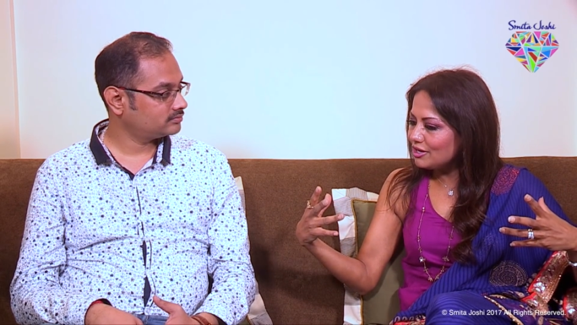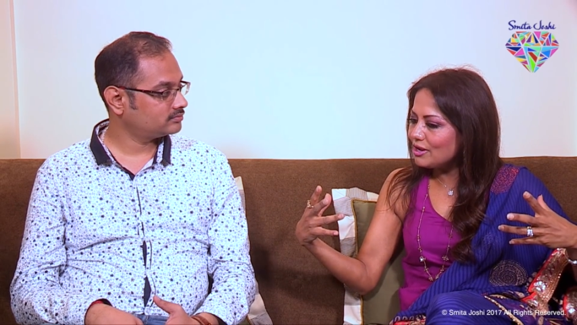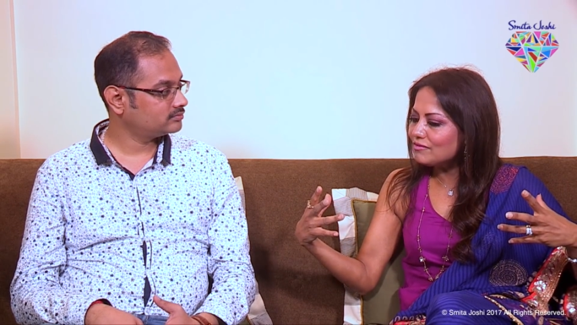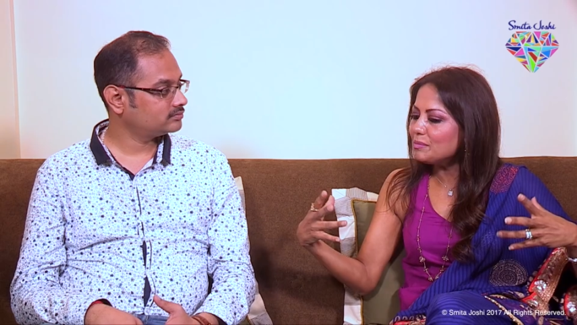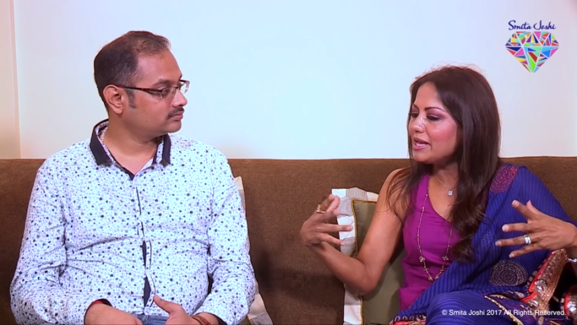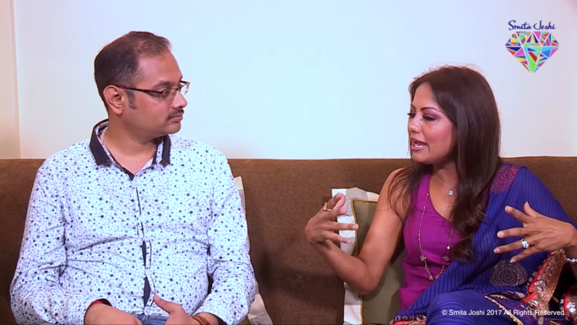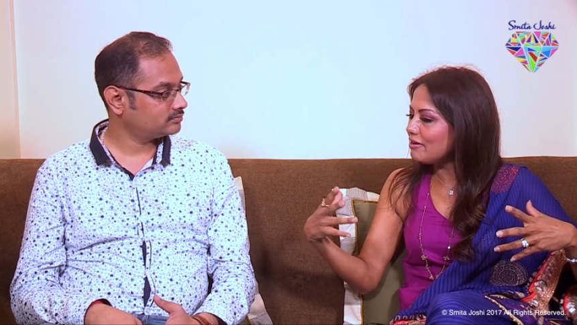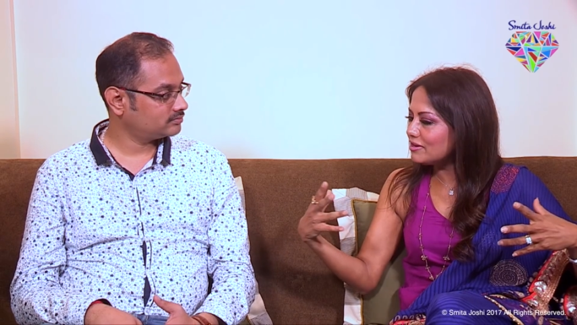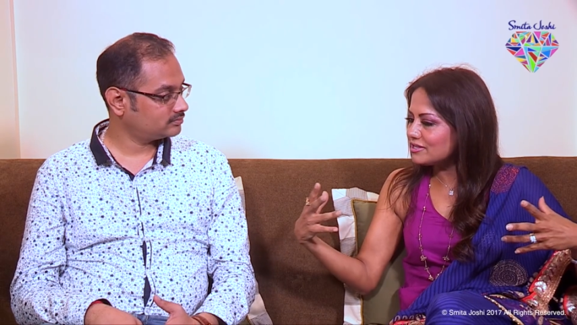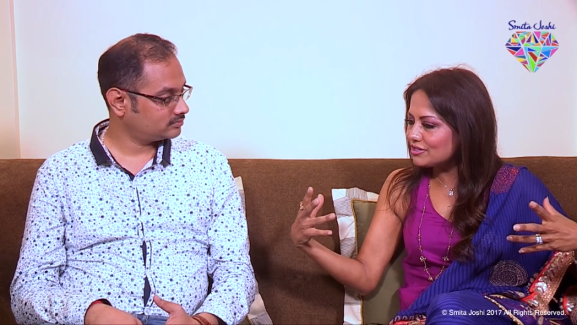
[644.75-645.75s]
Speaker 1: you have to
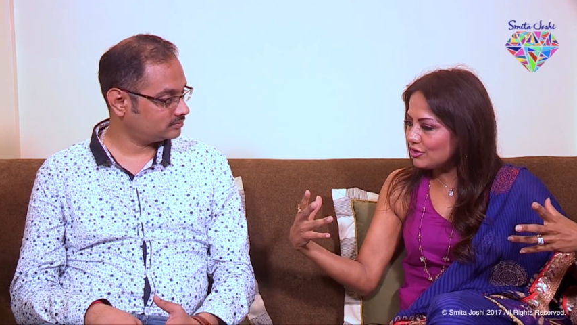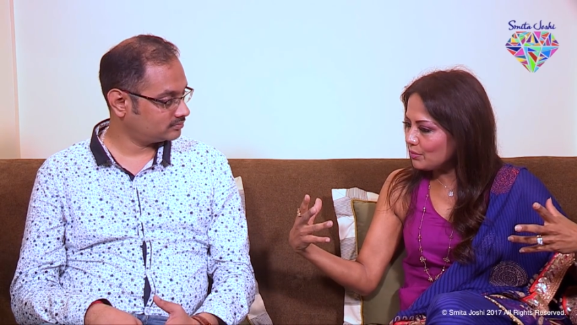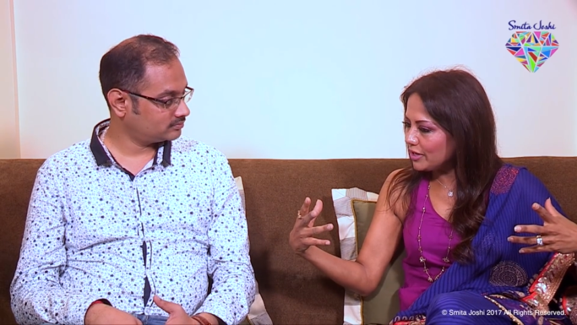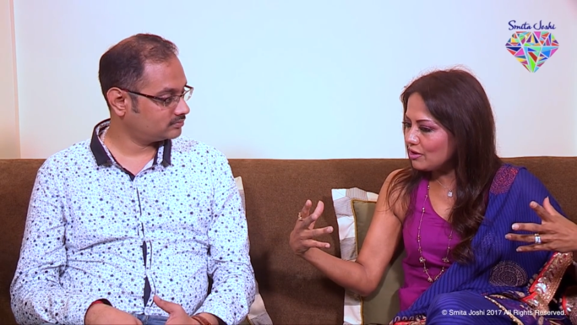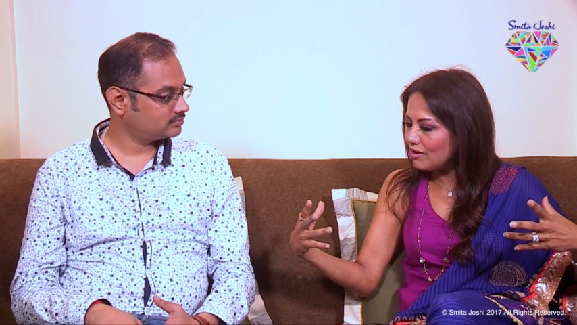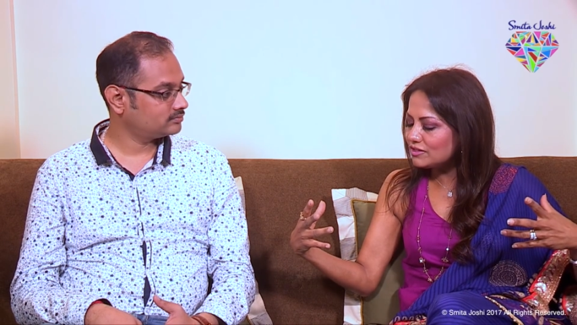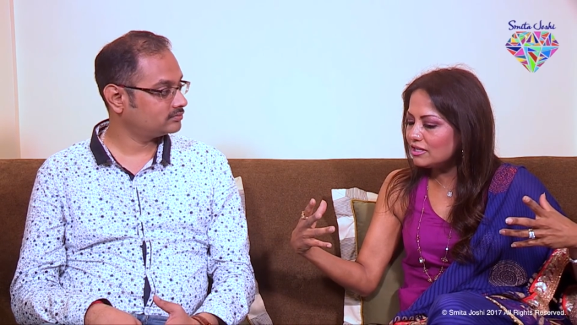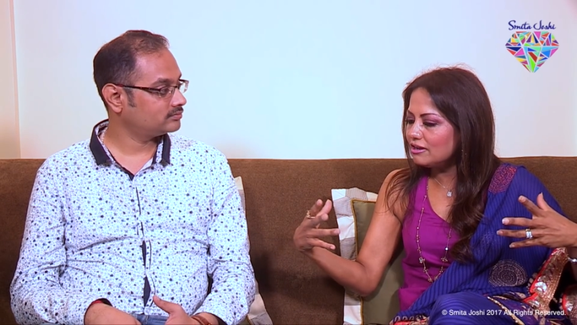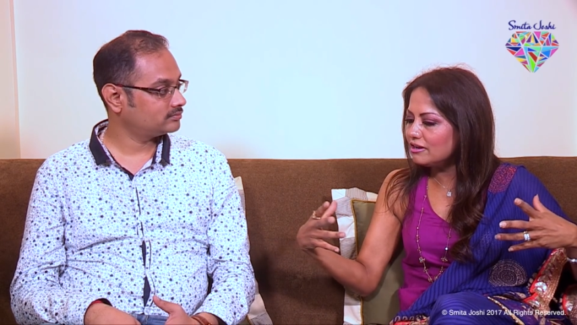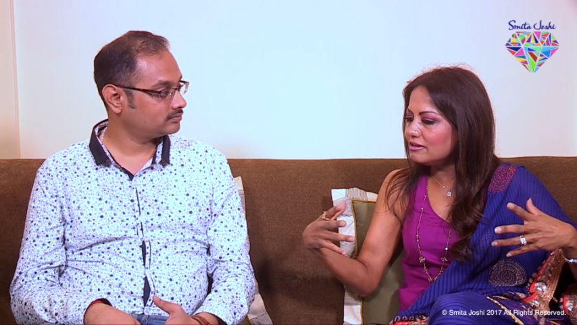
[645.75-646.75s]
behave in a certain way, you have to
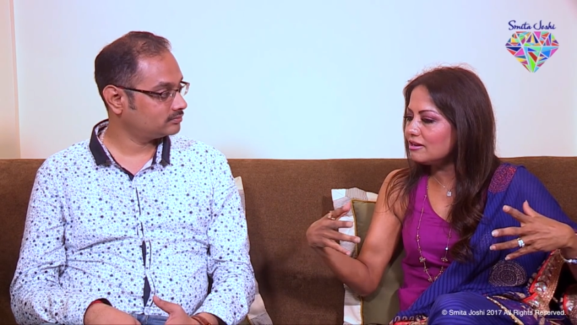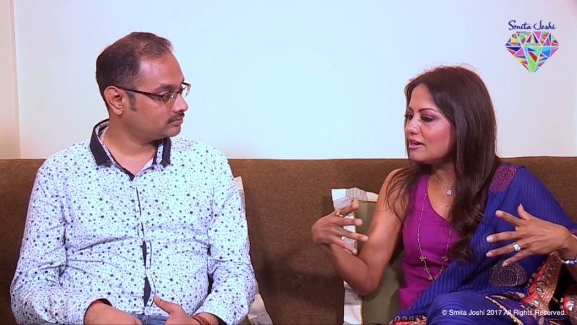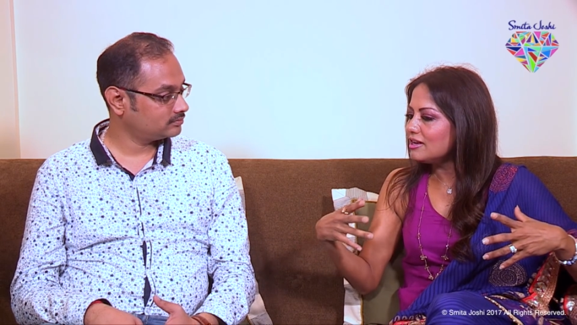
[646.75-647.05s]
learn,